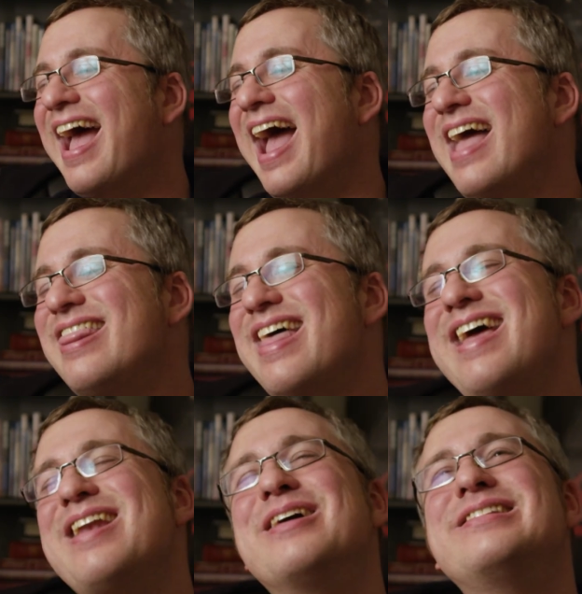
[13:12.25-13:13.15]
And
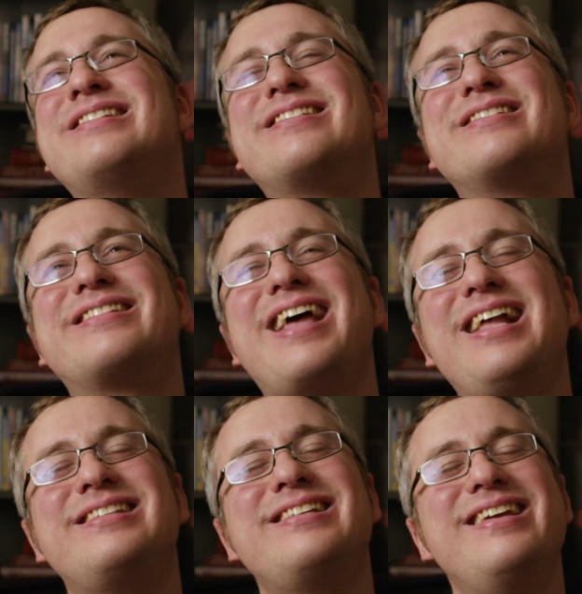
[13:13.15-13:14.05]
that
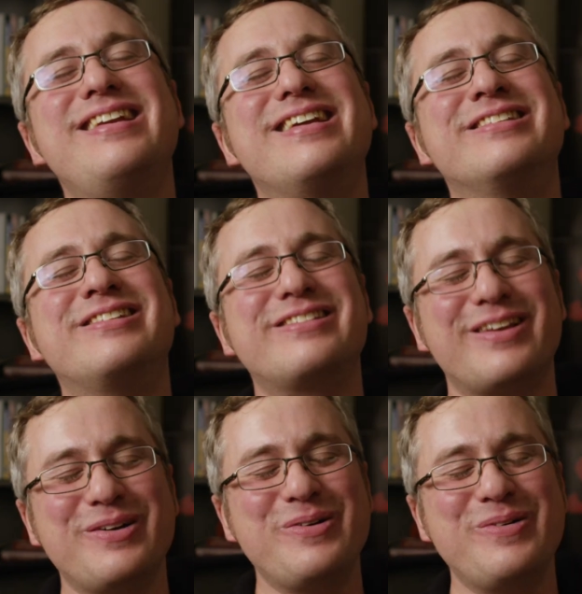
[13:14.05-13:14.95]
scene is
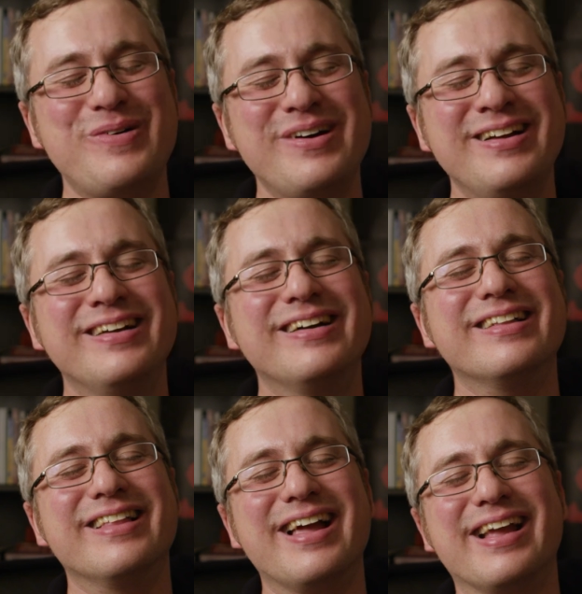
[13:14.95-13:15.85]
so
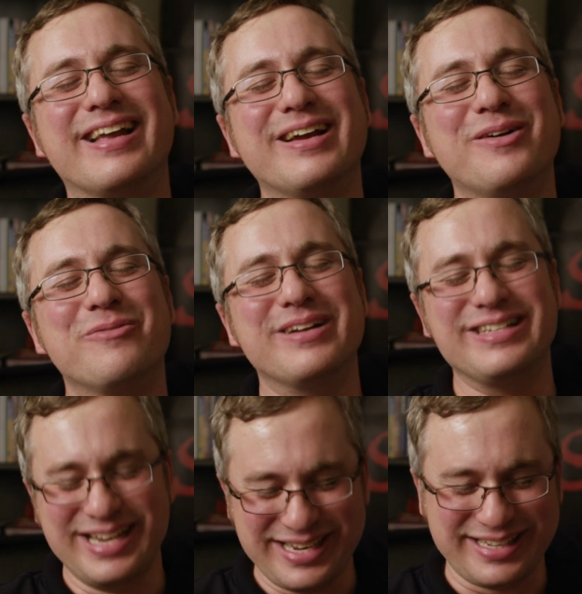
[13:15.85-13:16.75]
like
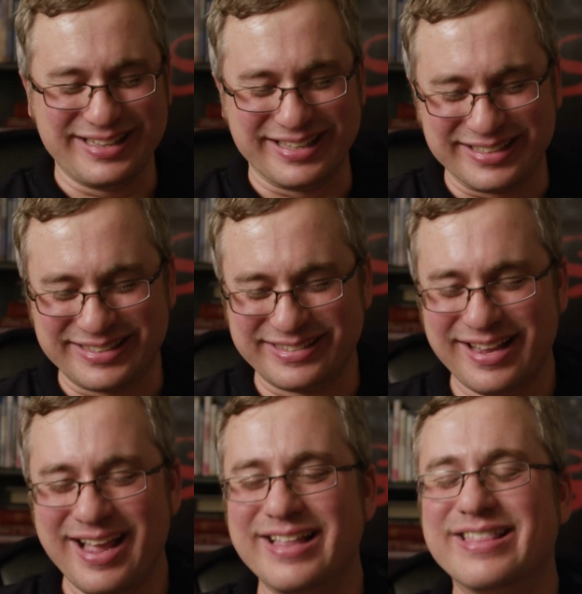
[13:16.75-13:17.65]
ridiculous
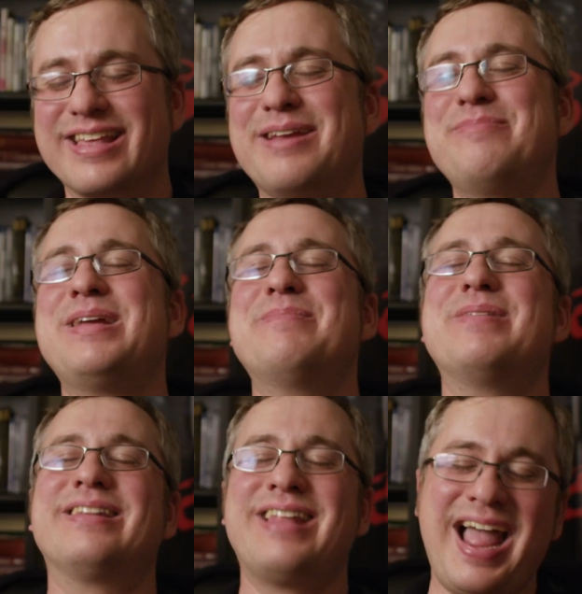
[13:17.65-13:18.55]
that it made
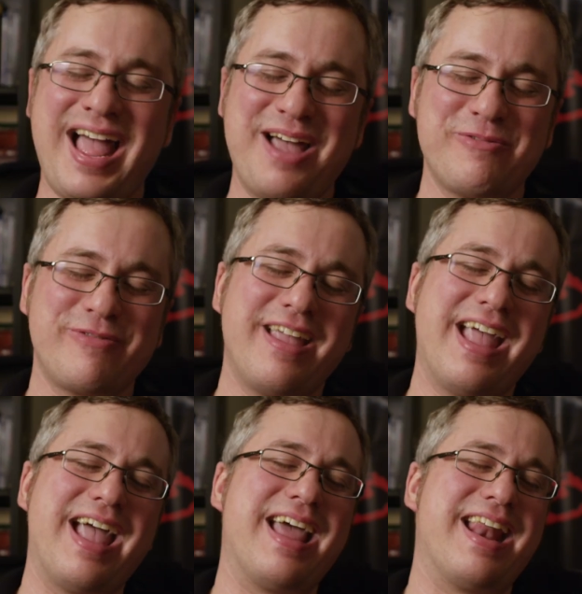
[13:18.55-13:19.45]
me laugh,
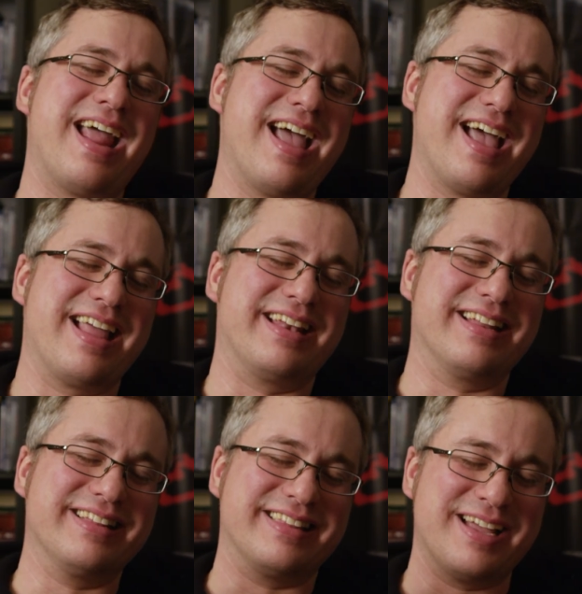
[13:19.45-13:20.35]
and
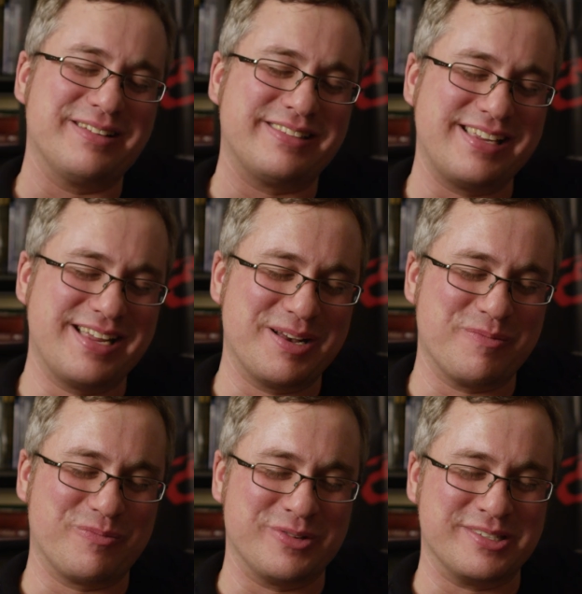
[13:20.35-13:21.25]
that
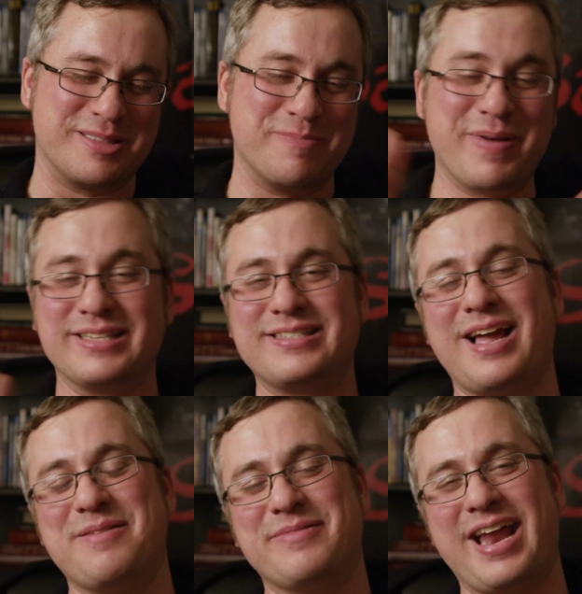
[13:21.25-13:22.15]
scene was the best
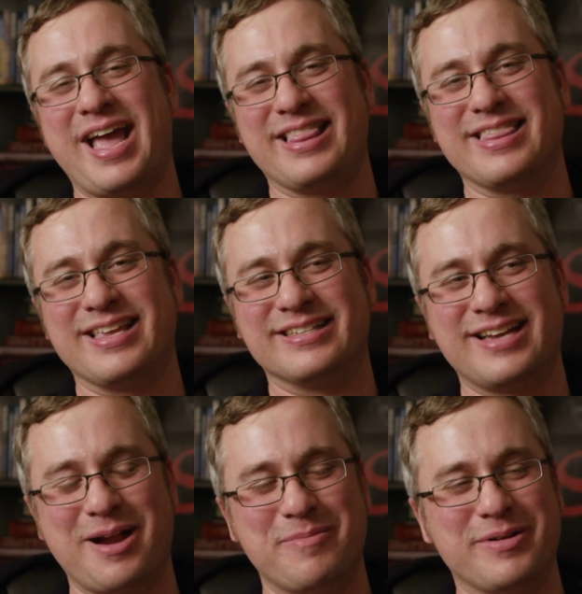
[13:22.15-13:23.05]
time that I had in the
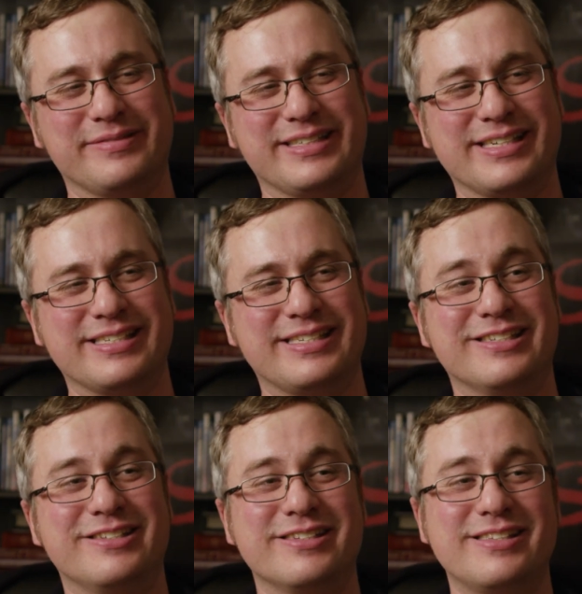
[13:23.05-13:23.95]
entire movie, because
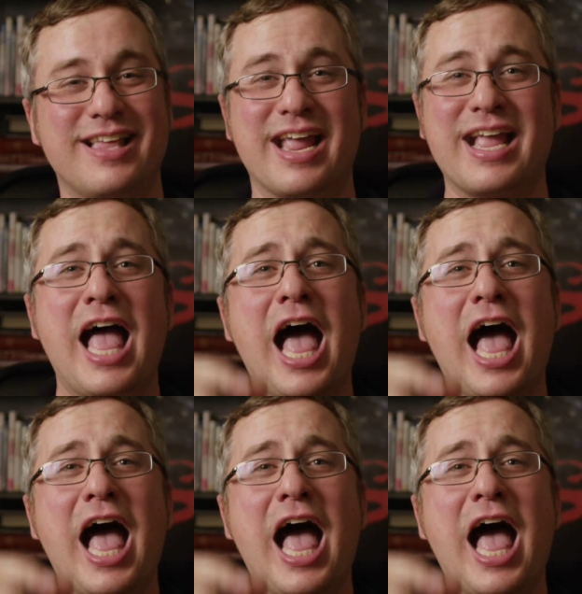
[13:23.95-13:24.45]
he's just like,